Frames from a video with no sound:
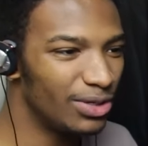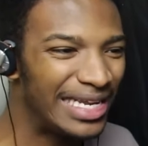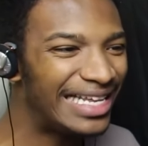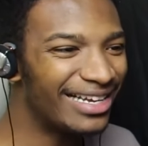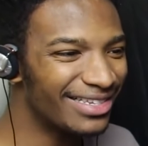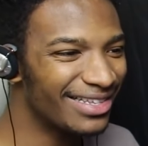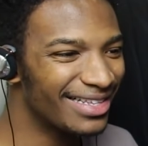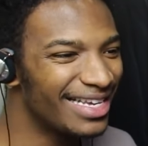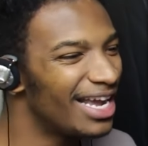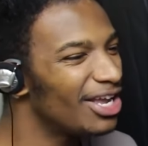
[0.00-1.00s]
he doesn't,
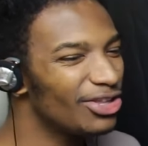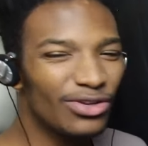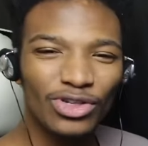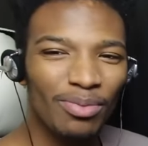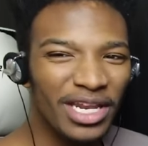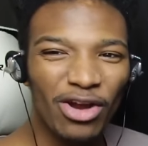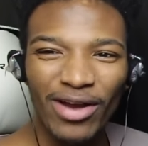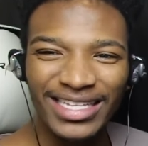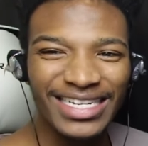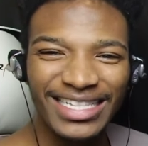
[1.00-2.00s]
there's so many
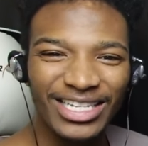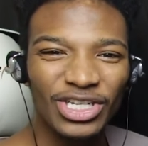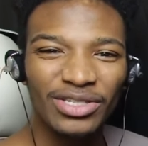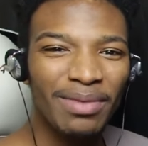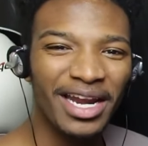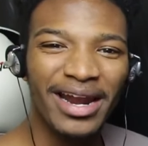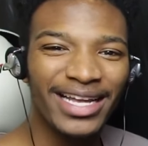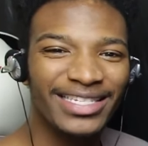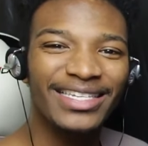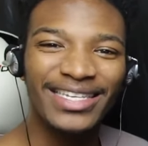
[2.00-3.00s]
crazy glitches. Meta
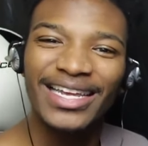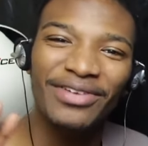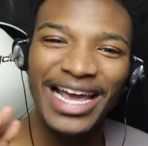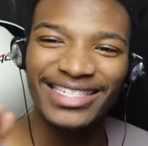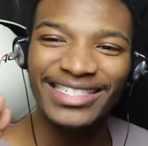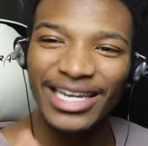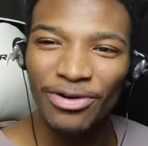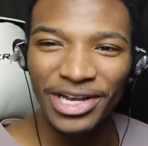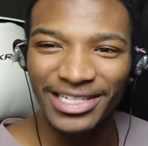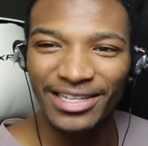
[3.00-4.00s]
Knight isn't even as
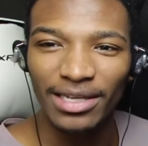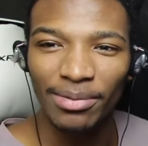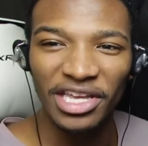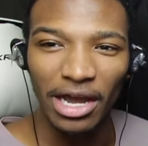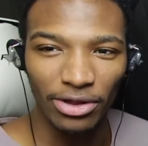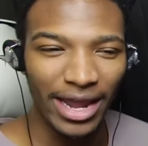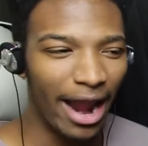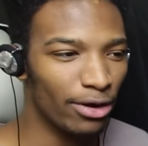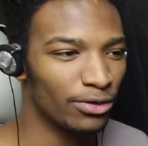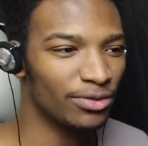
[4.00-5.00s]
serious as some of the other
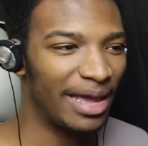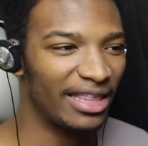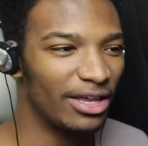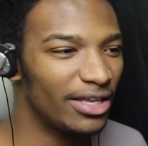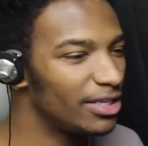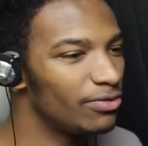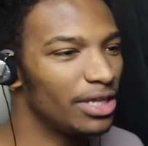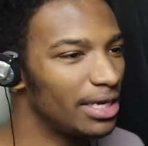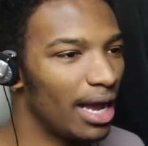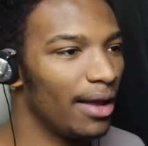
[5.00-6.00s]
characters, man. He's
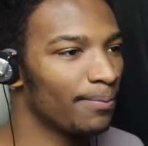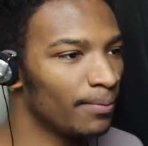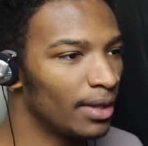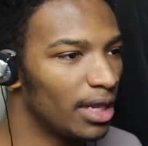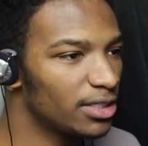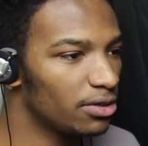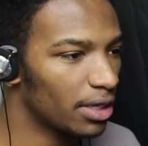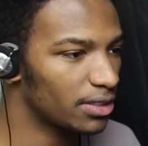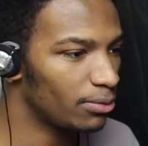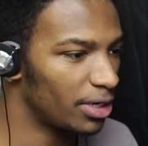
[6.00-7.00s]
really not. Let's
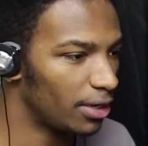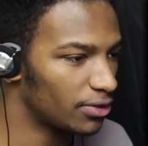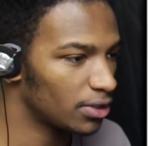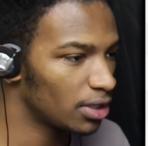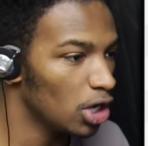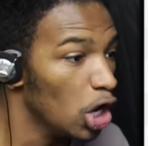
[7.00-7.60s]
look at someone else.